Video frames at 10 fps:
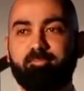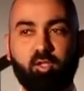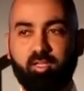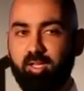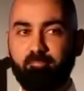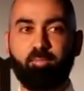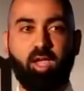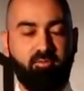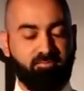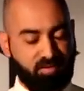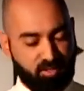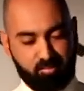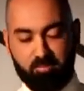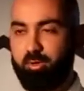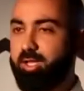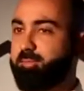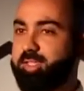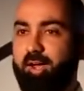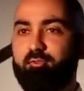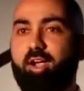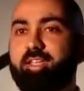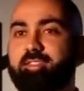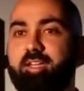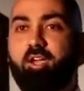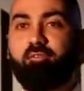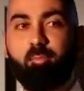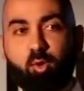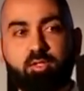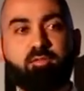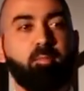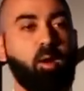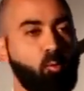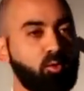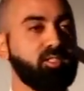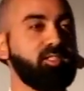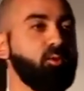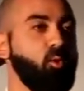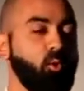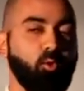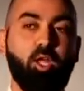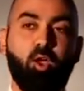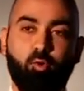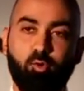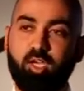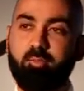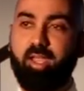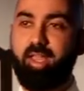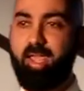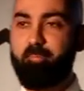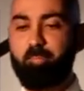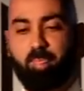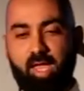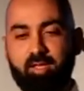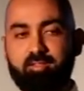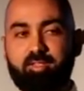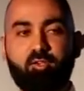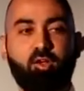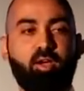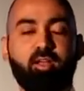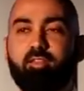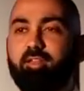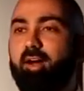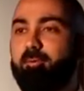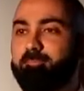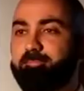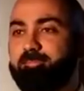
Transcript: Not kidding. I failed my prelims outright. For most of them, I walked into the hall, wrote down my name, and did not write a thing down.